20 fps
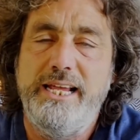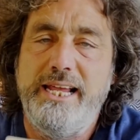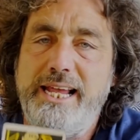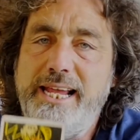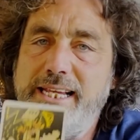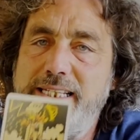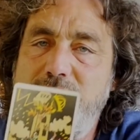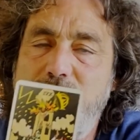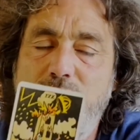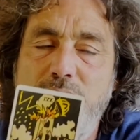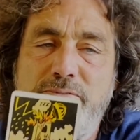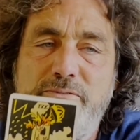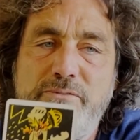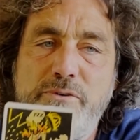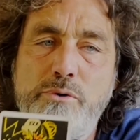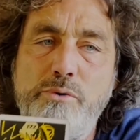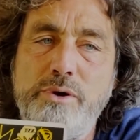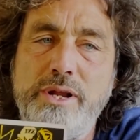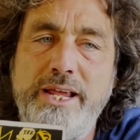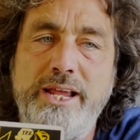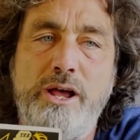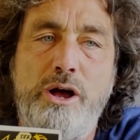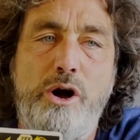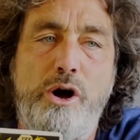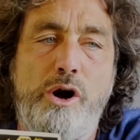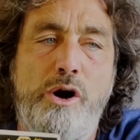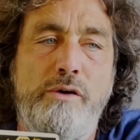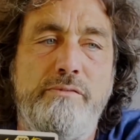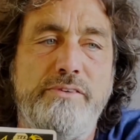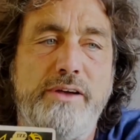It's the falling
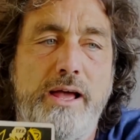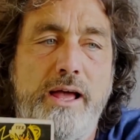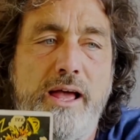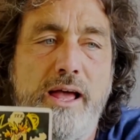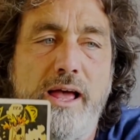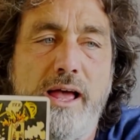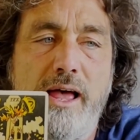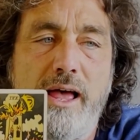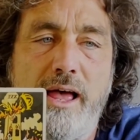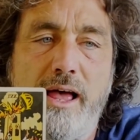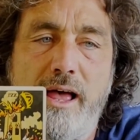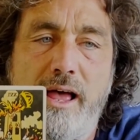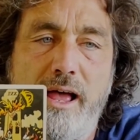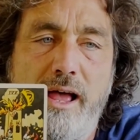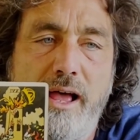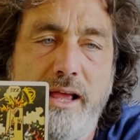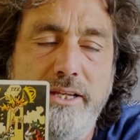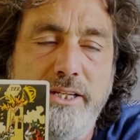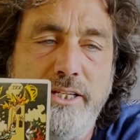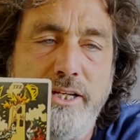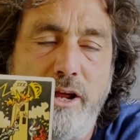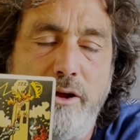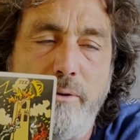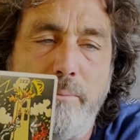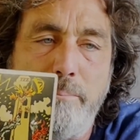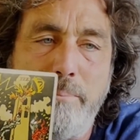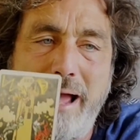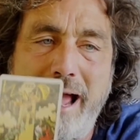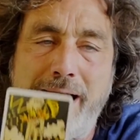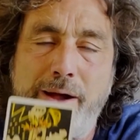of uh, you know
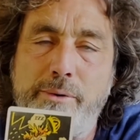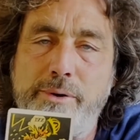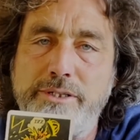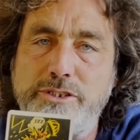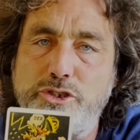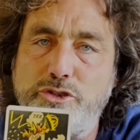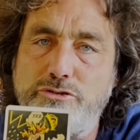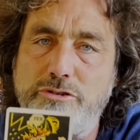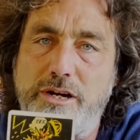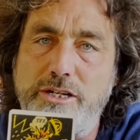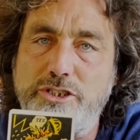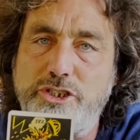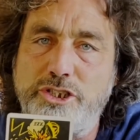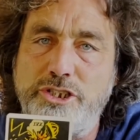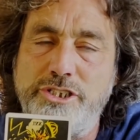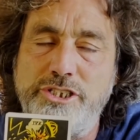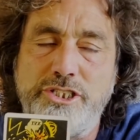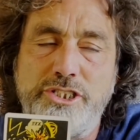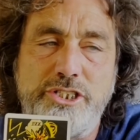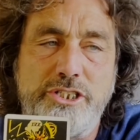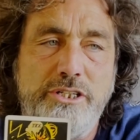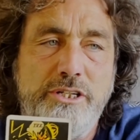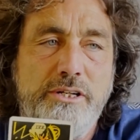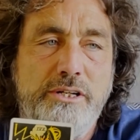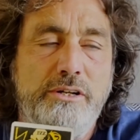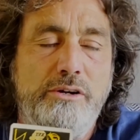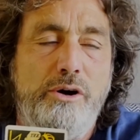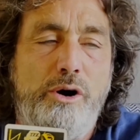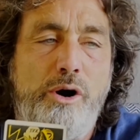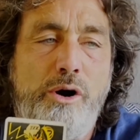power structures
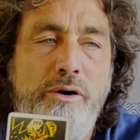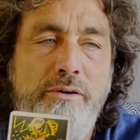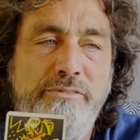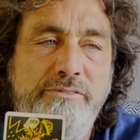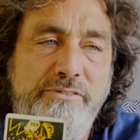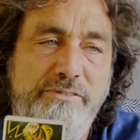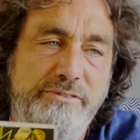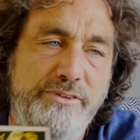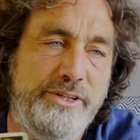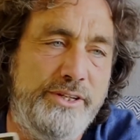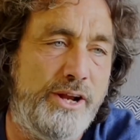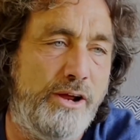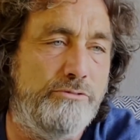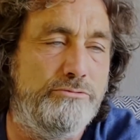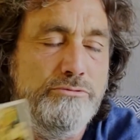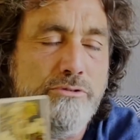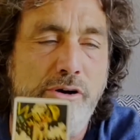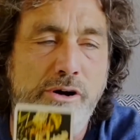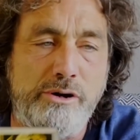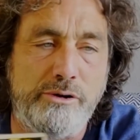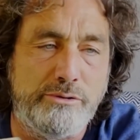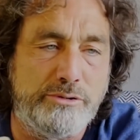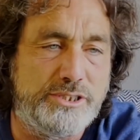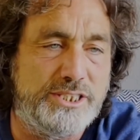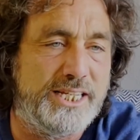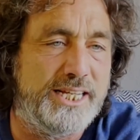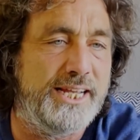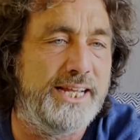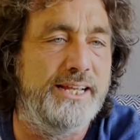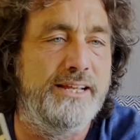of you know
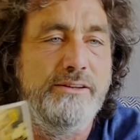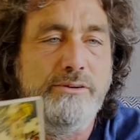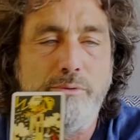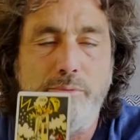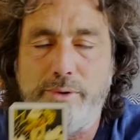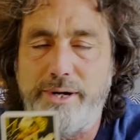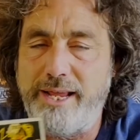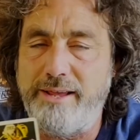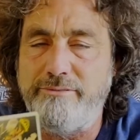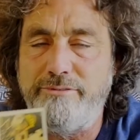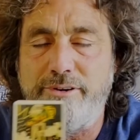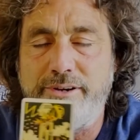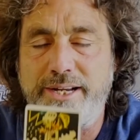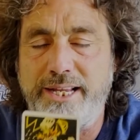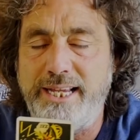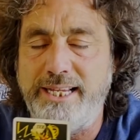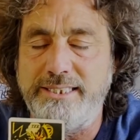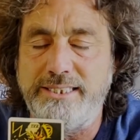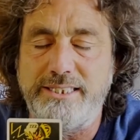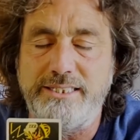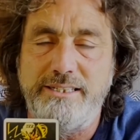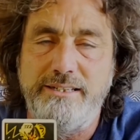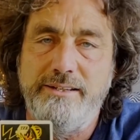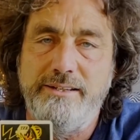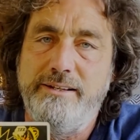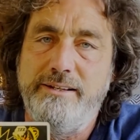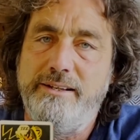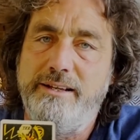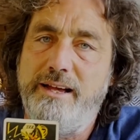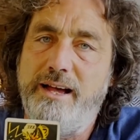royalty or whatever it is.
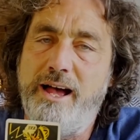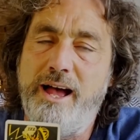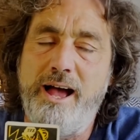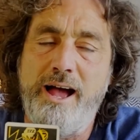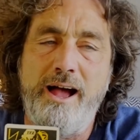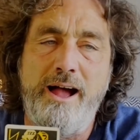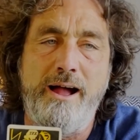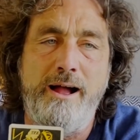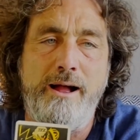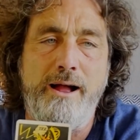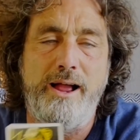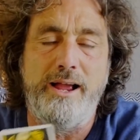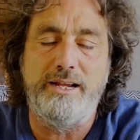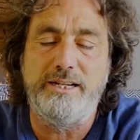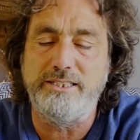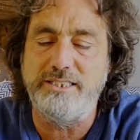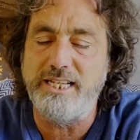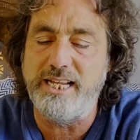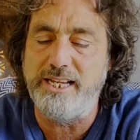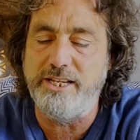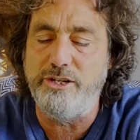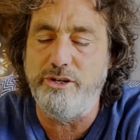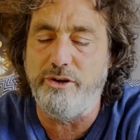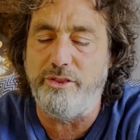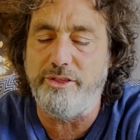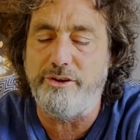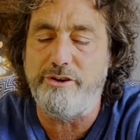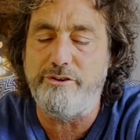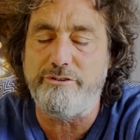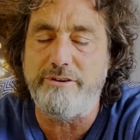Because uh, here you
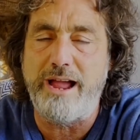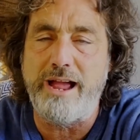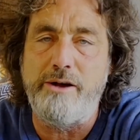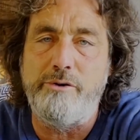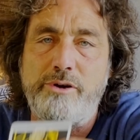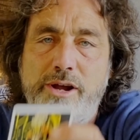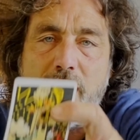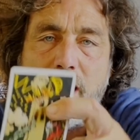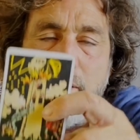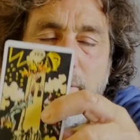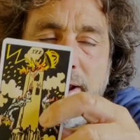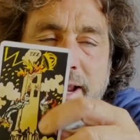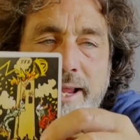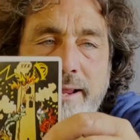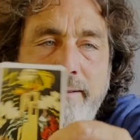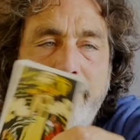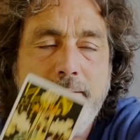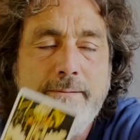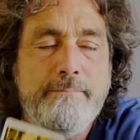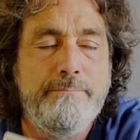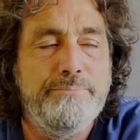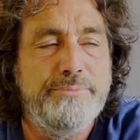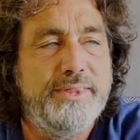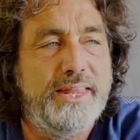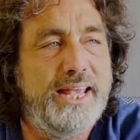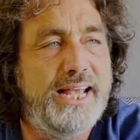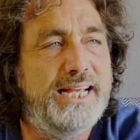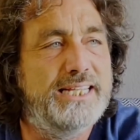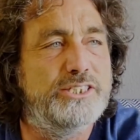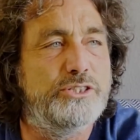got the crown going
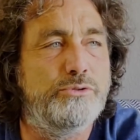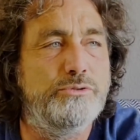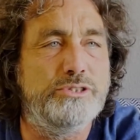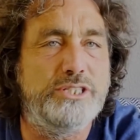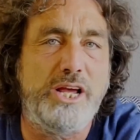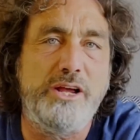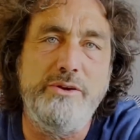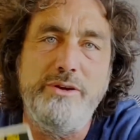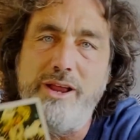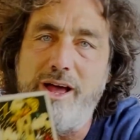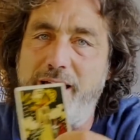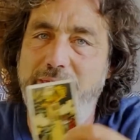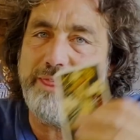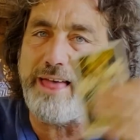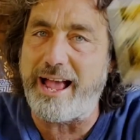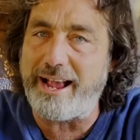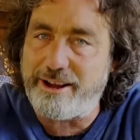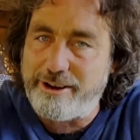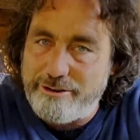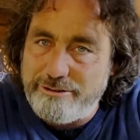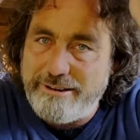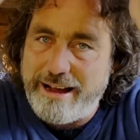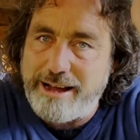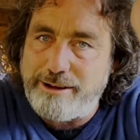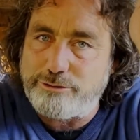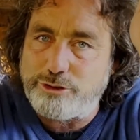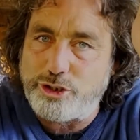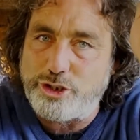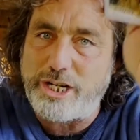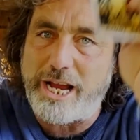it's also like that
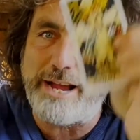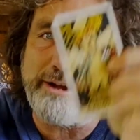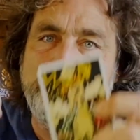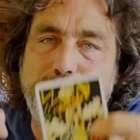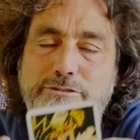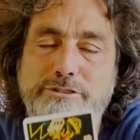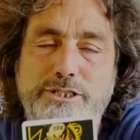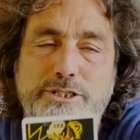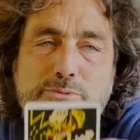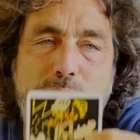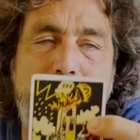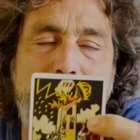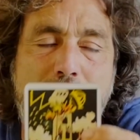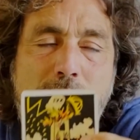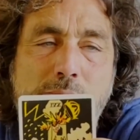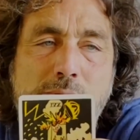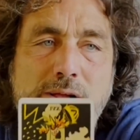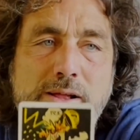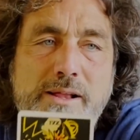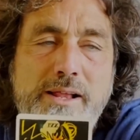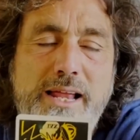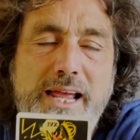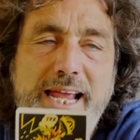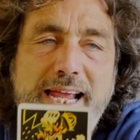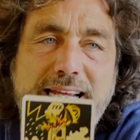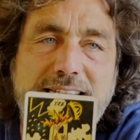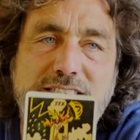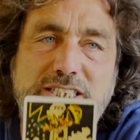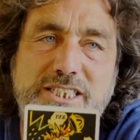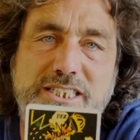crown chakra as well.
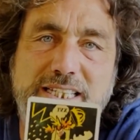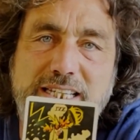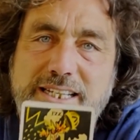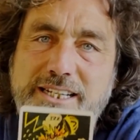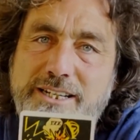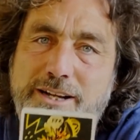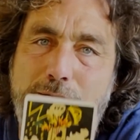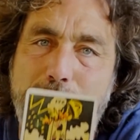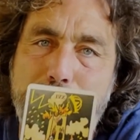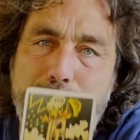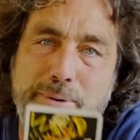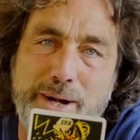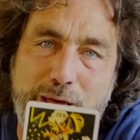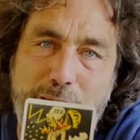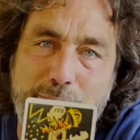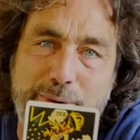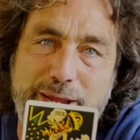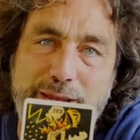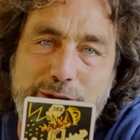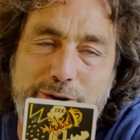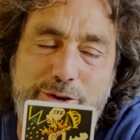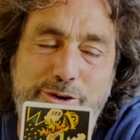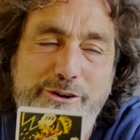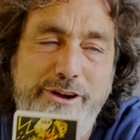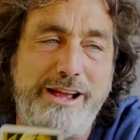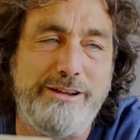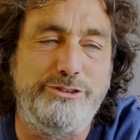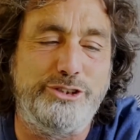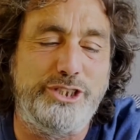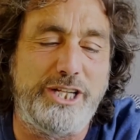It's, you know, blowing your
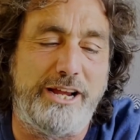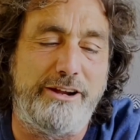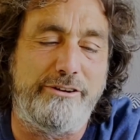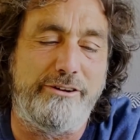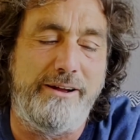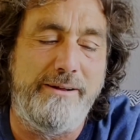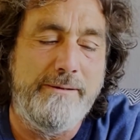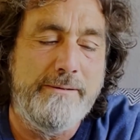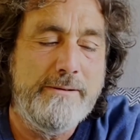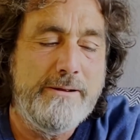crown chakra.